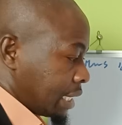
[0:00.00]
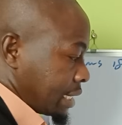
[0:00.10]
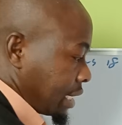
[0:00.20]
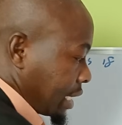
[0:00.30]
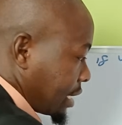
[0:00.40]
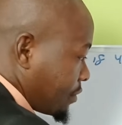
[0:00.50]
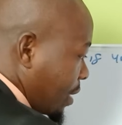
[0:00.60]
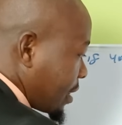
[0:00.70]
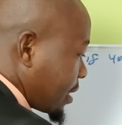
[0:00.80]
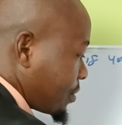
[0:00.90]
See, the
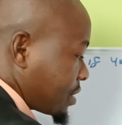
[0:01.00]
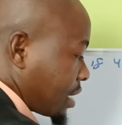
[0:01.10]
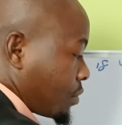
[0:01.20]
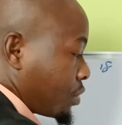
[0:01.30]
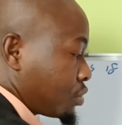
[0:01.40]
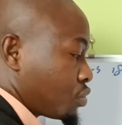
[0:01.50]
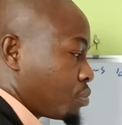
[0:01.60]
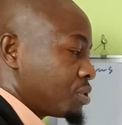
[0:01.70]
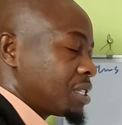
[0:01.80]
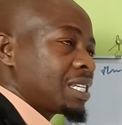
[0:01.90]
1,000, I want you to
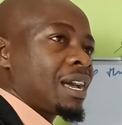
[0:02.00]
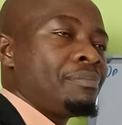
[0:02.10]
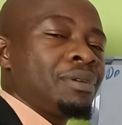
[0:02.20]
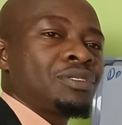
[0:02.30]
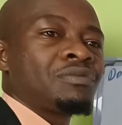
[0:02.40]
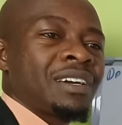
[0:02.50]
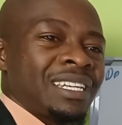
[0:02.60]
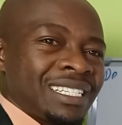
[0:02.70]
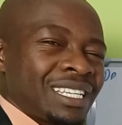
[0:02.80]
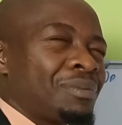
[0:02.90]
put it bit of a
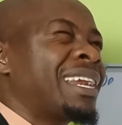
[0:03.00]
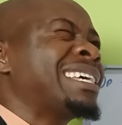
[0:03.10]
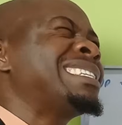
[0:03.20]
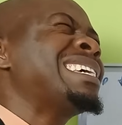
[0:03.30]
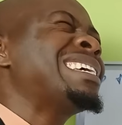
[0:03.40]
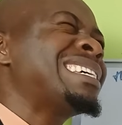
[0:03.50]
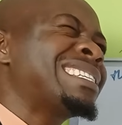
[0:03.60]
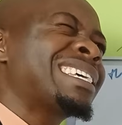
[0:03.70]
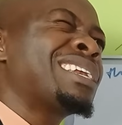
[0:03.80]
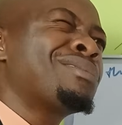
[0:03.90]
risky. When I say
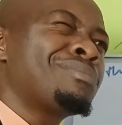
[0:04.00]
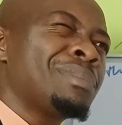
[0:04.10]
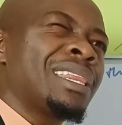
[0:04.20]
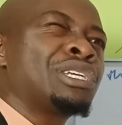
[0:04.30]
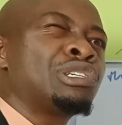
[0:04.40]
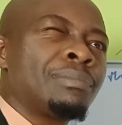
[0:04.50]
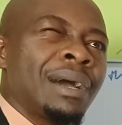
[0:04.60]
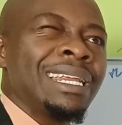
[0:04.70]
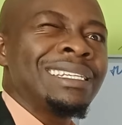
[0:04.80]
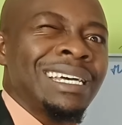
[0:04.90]
risky, I don't mean that your
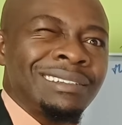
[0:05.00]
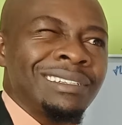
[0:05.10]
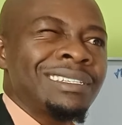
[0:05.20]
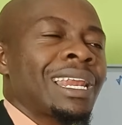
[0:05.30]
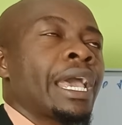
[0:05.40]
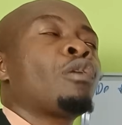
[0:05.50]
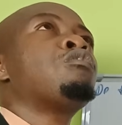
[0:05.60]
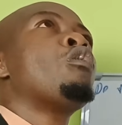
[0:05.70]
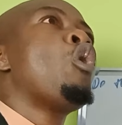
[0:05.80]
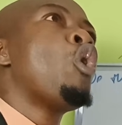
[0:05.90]
money is at risk, like
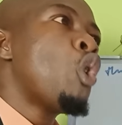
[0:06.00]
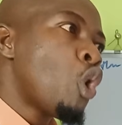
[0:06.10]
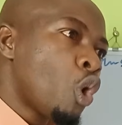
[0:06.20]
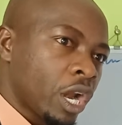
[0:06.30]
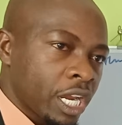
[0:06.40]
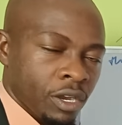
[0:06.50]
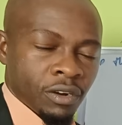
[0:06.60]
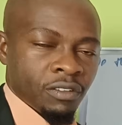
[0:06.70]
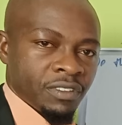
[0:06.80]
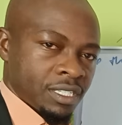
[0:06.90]
fully
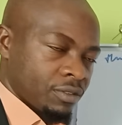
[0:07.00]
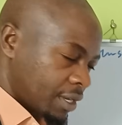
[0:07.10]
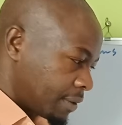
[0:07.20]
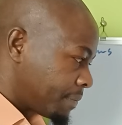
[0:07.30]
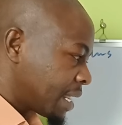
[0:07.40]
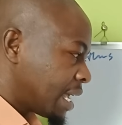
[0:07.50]
all of it, okay?